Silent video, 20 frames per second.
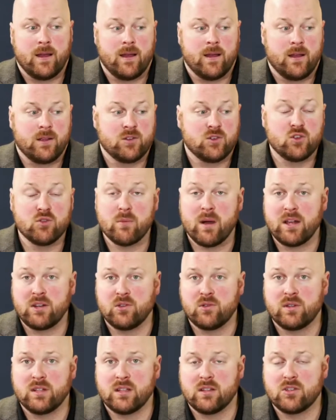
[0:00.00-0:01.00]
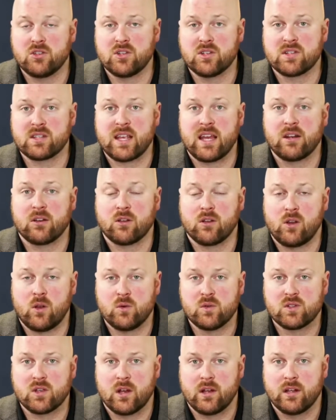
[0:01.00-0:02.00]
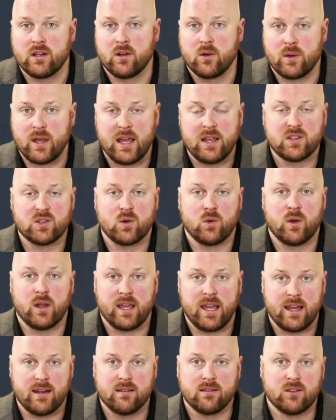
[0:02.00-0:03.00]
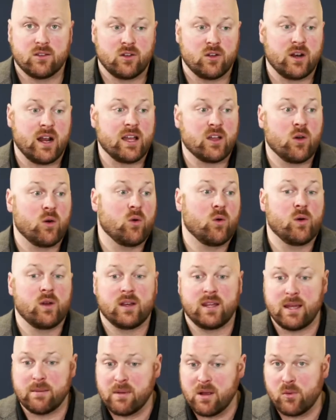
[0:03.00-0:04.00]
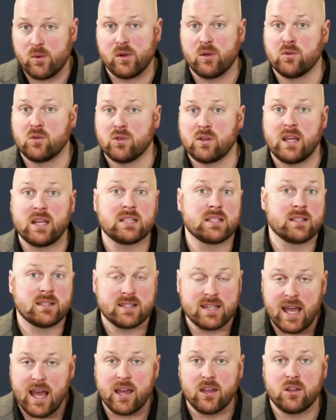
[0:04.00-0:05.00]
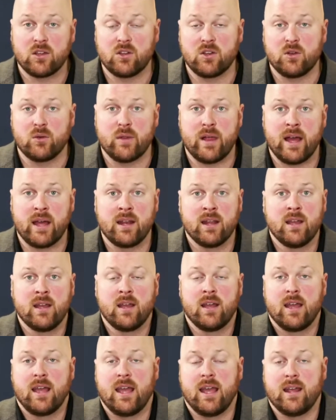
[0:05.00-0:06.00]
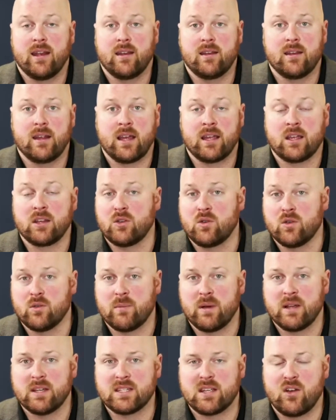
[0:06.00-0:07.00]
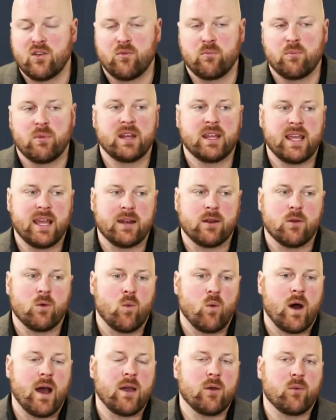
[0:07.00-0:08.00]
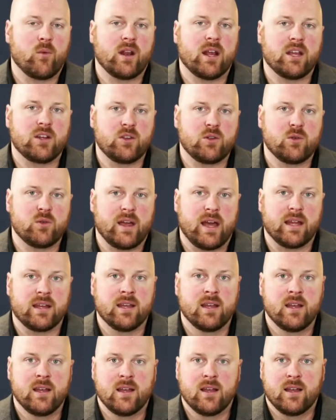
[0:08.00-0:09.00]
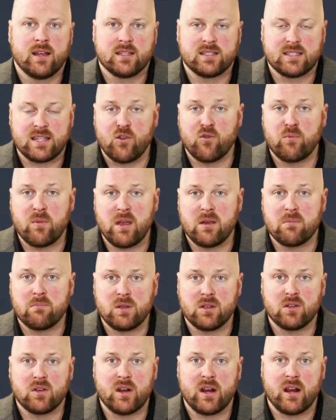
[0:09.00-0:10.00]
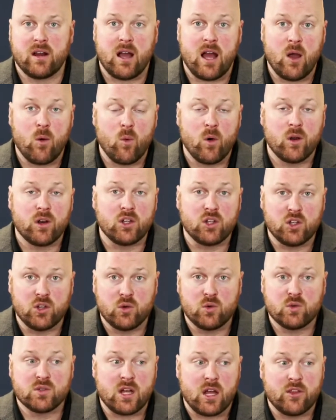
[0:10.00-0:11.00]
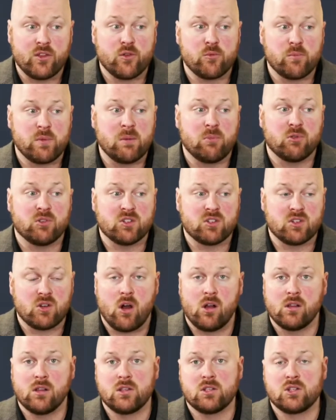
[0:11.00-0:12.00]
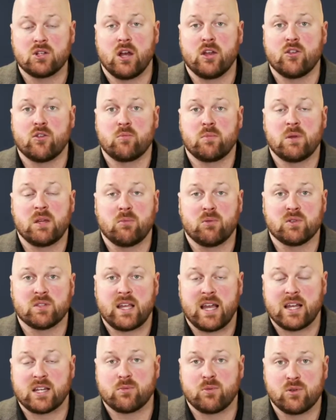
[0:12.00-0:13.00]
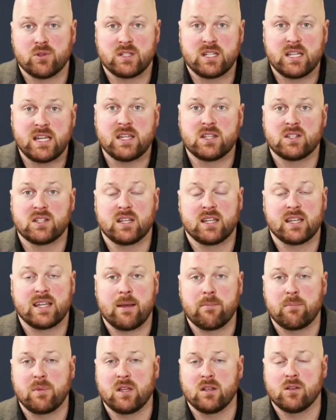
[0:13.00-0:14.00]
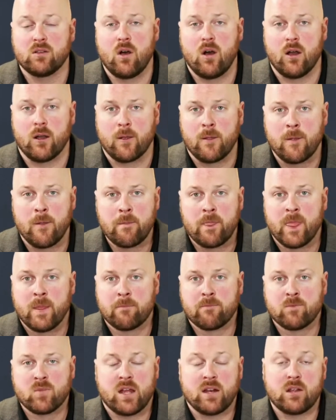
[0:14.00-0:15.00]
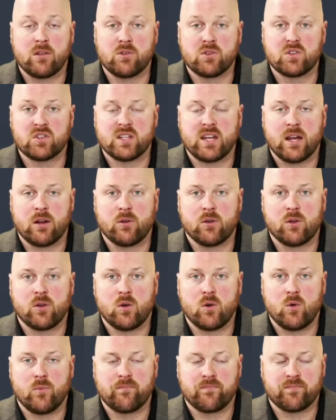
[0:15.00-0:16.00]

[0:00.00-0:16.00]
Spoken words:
do my due diligence, and close on it. Okay, so again, could I go and get my realtor license? Yeah, I could do that, and I could do it myself. But again, why would I do that? Self-made millionaire. I want to use other people's knowledge, other people's expertise to get me along. Another scenario,